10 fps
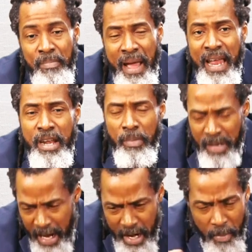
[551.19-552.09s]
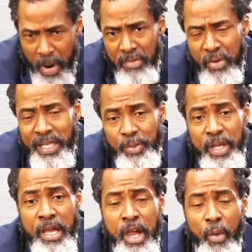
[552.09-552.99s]
There are a number of ways
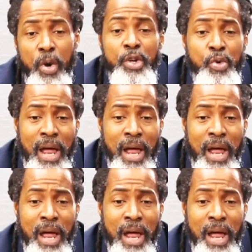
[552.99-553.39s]
we would do